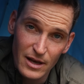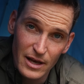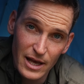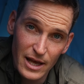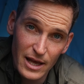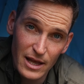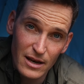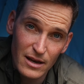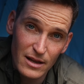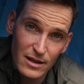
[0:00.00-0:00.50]

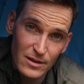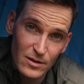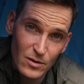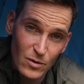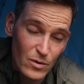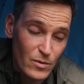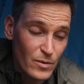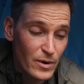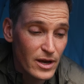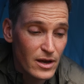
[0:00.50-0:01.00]
In
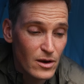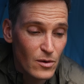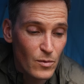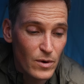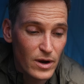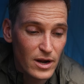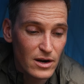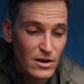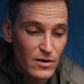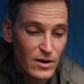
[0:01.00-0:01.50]
Norway,
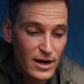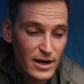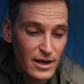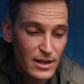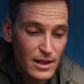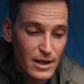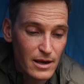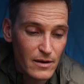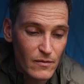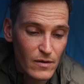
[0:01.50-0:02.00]
where I
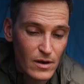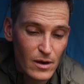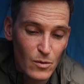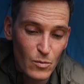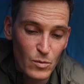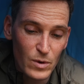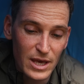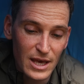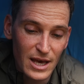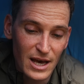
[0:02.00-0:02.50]
live,
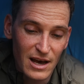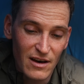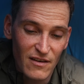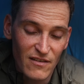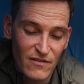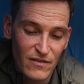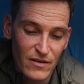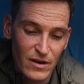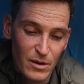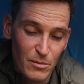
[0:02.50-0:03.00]
we
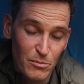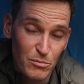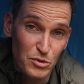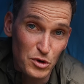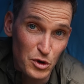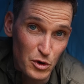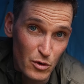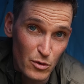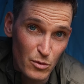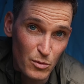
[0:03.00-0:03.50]
have
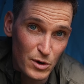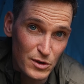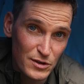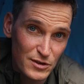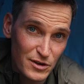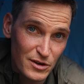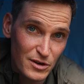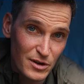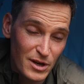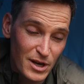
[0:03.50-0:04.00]
pure
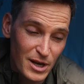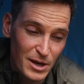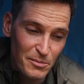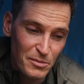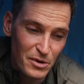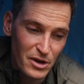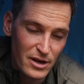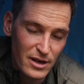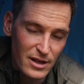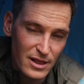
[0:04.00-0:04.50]
water,
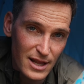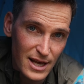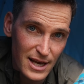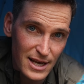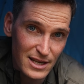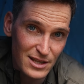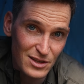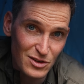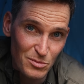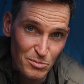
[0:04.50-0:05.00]
but I
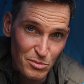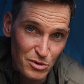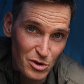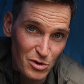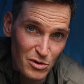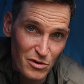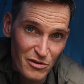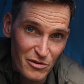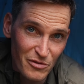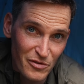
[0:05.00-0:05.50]
like to
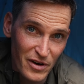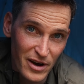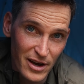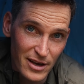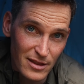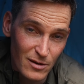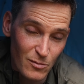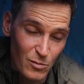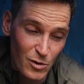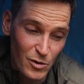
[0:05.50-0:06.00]

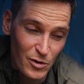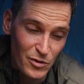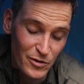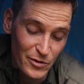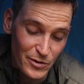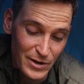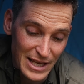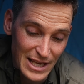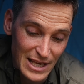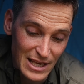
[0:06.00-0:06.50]
purify the
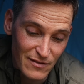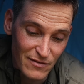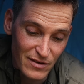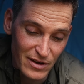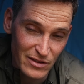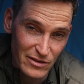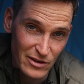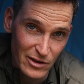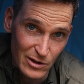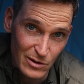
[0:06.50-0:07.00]
water
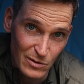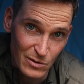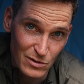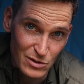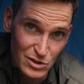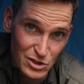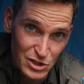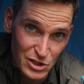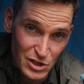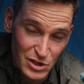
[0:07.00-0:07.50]
even though,
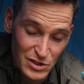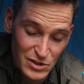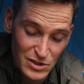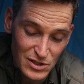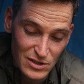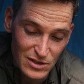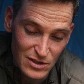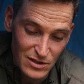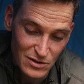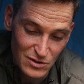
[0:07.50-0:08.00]

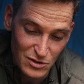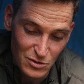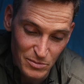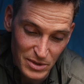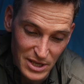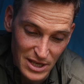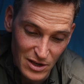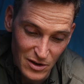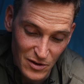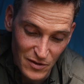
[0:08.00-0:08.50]
just to
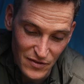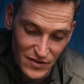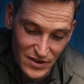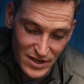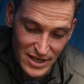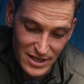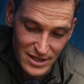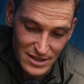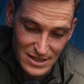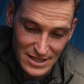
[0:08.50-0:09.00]
be on
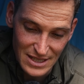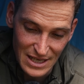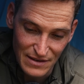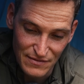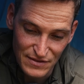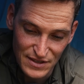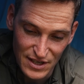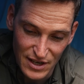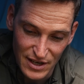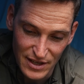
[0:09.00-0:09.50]
the
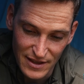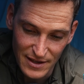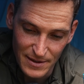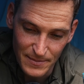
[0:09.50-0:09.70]
safe side.